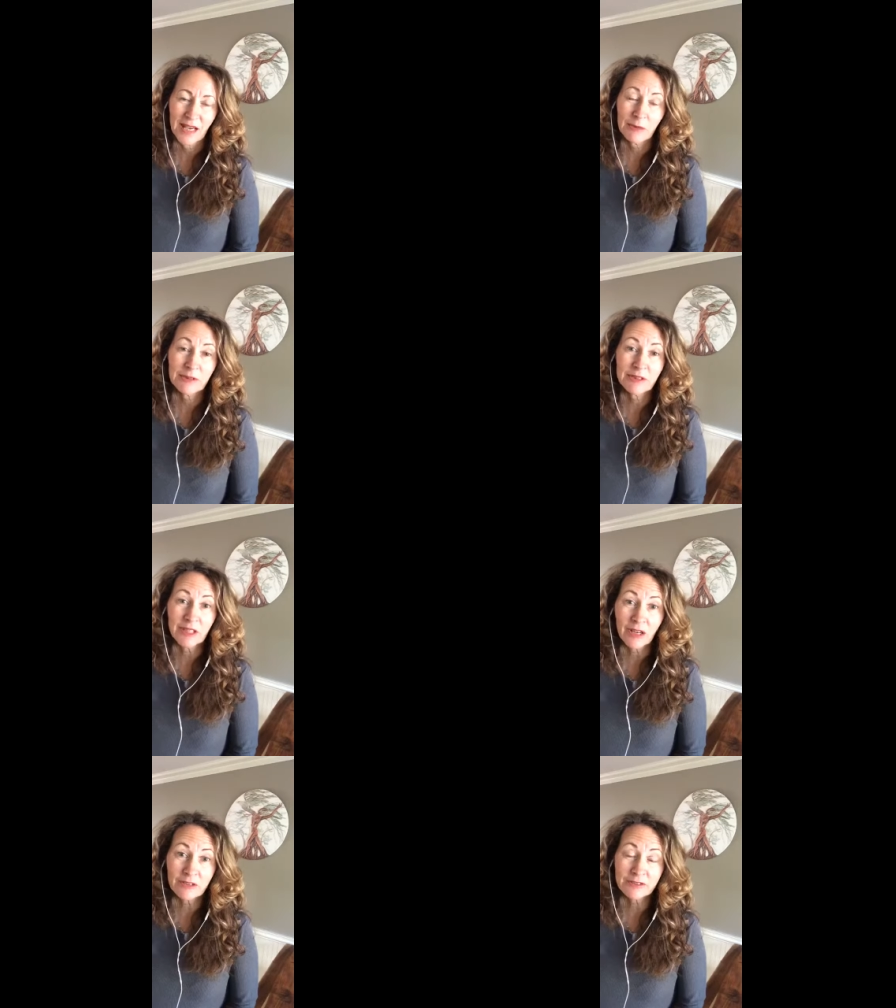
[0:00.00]
I would
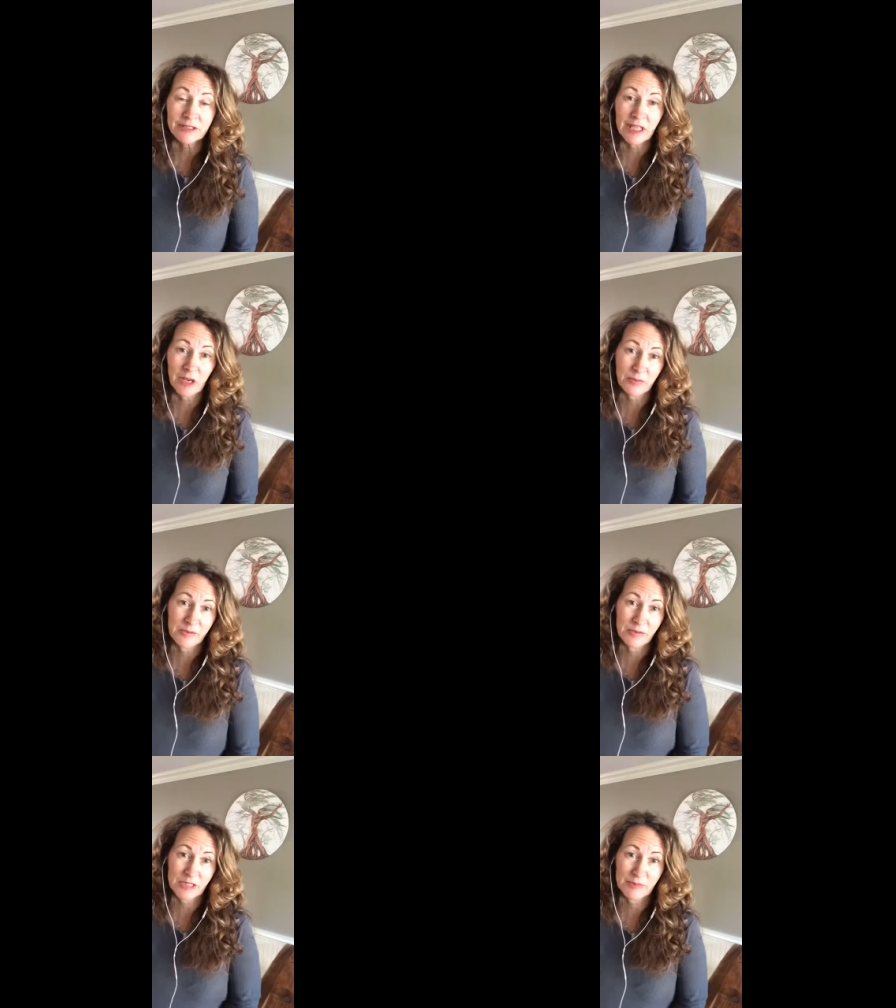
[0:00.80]
love to
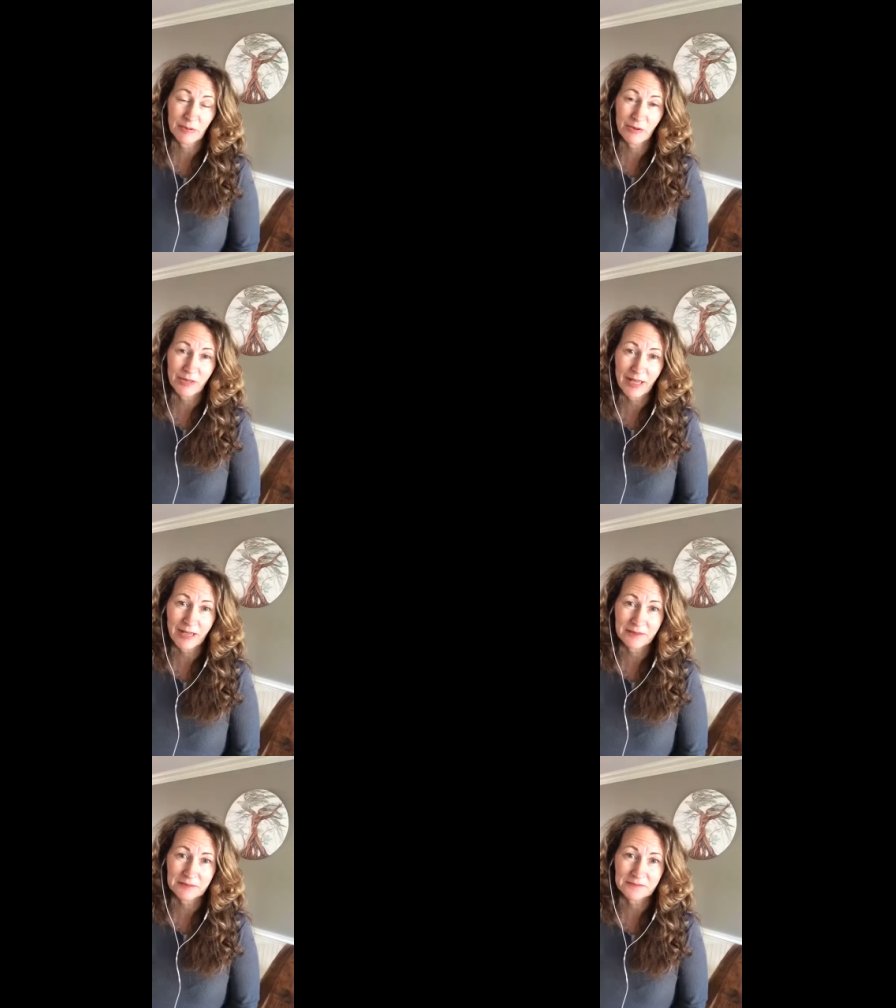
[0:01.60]
help you explore
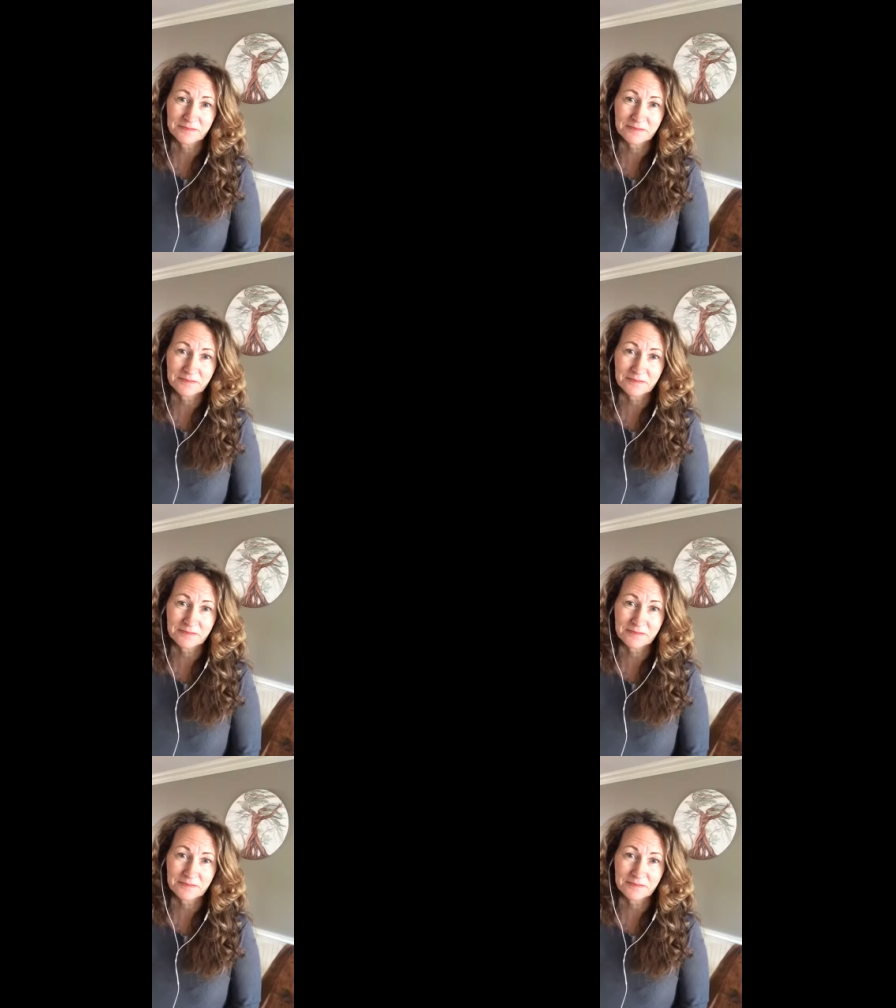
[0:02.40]
that.